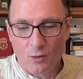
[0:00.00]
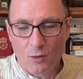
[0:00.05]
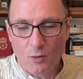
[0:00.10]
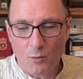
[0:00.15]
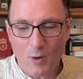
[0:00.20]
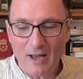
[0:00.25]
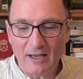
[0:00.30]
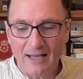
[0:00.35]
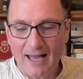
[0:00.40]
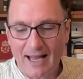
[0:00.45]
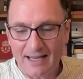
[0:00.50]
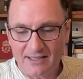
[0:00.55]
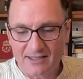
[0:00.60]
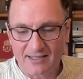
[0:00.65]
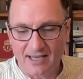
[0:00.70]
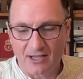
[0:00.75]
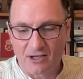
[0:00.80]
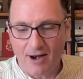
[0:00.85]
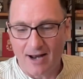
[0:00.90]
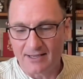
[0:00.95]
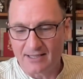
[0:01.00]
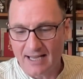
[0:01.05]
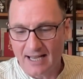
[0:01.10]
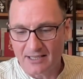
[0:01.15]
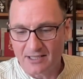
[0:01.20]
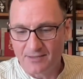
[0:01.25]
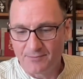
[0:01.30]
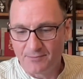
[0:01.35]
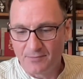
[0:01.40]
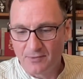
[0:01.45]
Well, lad, said
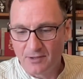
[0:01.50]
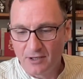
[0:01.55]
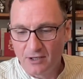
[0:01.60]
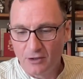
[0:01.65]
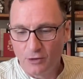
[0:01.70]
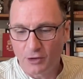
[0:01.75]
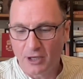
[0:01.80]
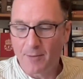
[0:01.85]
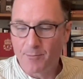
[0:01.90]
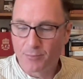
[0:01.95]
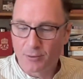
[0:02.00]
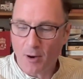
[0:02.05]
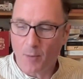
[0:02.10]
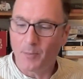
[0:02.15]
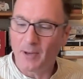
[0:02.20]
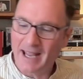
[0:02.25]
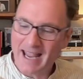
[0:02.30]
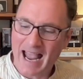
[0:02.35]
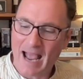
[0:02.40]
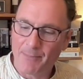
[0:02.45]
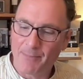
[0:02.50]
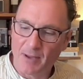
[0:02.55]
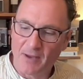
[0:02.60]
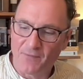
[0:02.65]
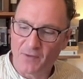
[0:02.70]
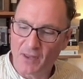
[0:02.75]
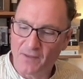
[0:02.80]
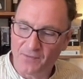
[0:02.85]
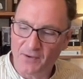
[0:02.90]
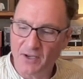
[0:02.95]
Grandad, looking properly happy
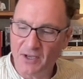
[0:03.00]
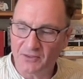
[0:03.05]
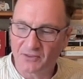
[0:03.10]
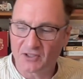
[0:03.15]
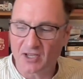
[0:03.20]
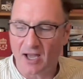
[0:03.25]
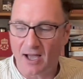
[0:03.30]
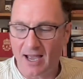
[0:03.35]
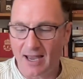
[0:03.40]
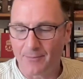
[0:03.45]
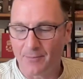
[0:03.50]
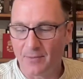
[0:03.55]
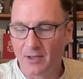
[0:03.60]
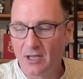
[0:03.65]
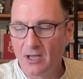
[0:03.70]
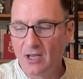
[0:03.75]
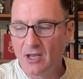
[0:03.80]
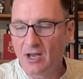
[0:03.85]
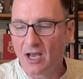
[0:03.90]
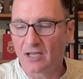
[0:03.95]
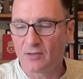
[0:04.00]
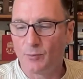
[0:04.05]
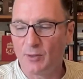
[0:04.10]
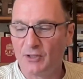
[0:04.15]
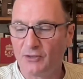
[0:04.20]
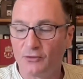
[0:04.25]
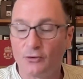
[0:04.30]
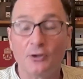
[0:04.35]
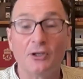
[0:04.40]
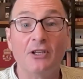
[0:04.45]
for the first time as we
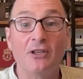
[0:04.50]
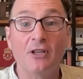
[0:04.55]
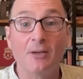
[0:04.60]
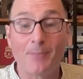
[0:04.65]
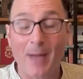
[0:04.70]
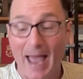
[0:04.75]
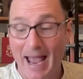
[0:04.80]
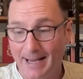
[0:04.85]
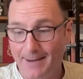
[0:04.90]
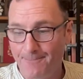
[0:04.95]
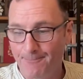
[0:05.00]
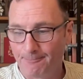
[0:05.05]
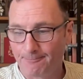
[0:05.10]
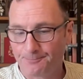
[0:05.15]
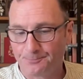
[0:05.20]
stood in the Beck.